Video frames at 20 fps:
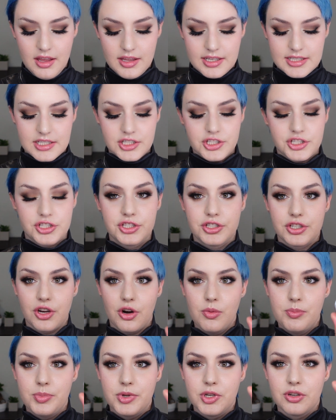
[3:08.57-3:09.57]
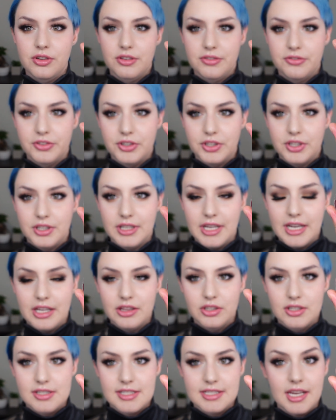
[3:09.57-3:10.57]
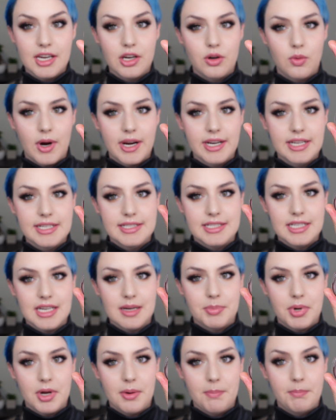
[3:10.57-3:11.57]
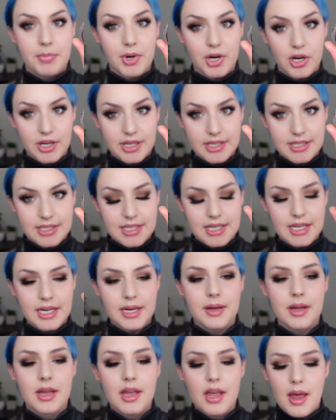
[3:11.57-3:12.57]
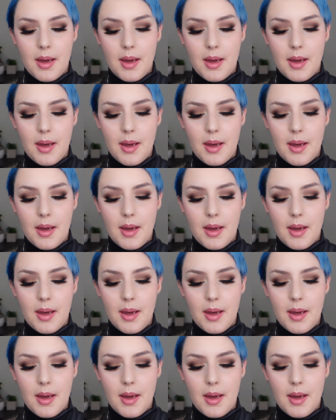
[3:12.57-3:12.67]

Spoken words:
This is so beautiful. It looks like quite a deep burgundy,